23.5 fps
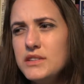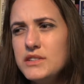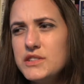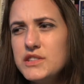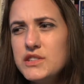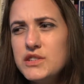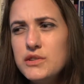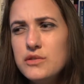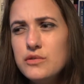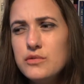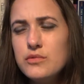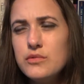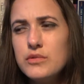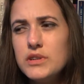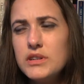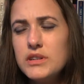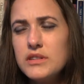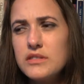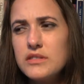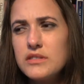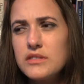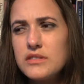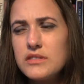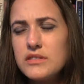to
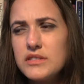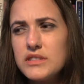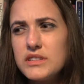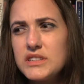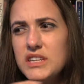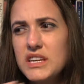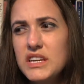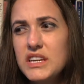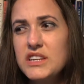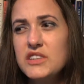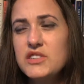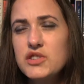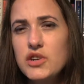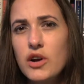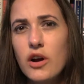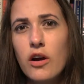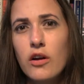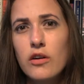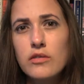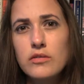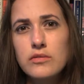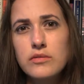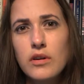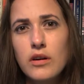teach
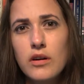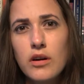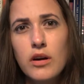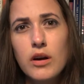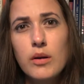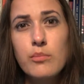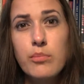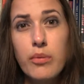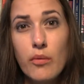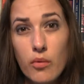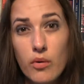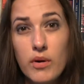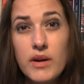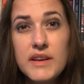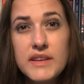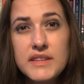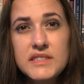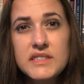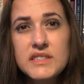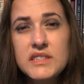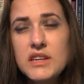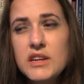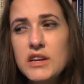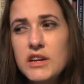our
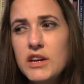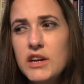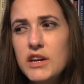boys